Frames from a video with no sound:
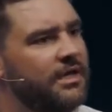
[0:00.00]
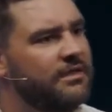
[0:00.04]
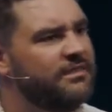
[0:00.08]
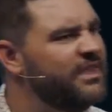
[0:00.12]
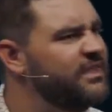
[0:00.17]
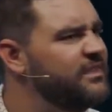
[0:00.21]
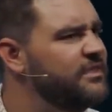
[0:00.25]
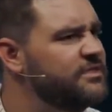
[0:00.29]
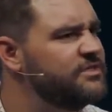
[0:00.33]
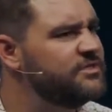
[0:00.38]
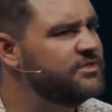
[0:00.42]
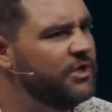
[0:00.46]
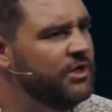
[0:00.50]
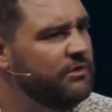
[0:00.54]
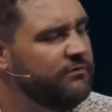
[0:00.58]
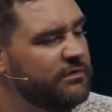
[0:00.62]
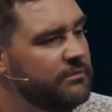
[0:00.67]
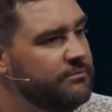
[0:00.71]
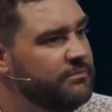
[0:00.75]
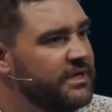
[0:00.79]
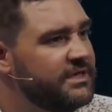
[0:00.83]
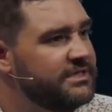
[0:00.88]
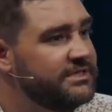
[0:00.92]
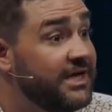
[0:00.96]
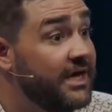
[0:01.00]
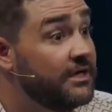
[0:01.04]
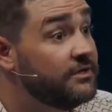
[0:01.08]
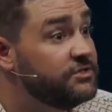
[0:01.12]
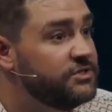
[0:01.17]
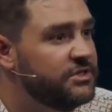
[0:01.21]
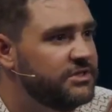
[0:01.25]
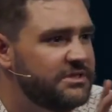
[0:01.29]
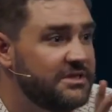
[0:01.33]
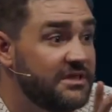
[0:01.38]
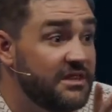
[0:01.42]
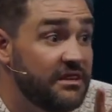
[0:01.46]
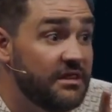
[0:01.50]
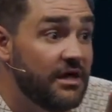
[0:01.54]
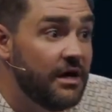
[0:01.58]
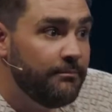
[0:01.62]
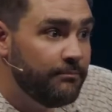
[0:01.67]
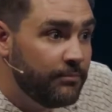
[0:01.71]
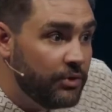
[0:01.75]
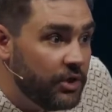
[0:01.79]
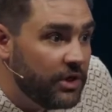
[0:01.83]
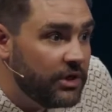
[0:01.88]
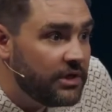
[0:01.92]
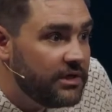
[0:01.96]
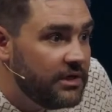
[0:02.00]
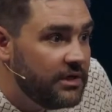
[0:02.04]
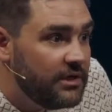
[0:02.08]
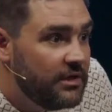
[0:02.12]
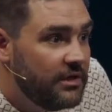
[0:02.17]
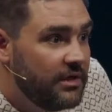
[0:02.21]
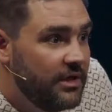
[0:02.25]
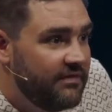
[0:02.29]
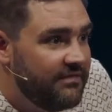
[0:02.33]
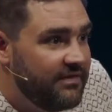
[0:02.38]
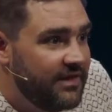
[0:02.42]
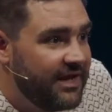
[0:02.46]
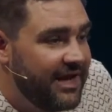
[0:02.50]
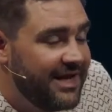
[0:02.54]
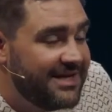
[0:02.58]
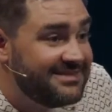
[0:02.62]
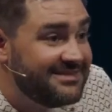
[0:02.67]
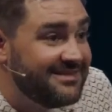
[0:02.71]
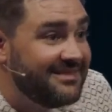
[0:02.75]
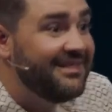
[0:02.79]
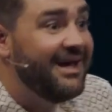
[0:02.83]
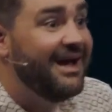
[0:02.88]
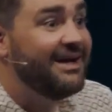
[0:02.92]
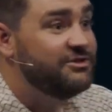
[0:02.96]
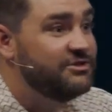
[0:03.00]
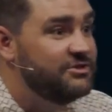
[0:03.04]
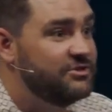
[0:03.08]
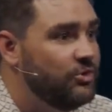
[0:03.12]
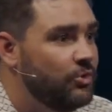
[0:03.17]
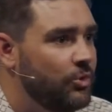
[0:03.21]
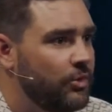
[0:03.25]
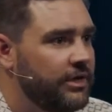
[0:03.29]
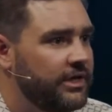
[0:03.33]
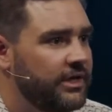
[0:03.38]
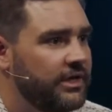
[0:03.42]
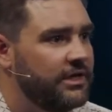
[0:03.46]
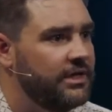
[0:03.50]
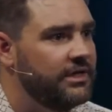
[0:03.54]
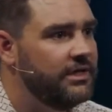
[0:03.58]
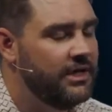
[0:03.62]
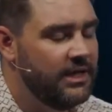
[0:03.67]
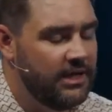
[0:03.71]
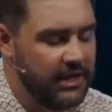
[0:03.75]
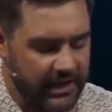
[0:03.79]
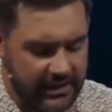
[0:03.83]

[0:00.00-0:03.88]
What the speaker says: that the servant picks out just the book that has that story in it, and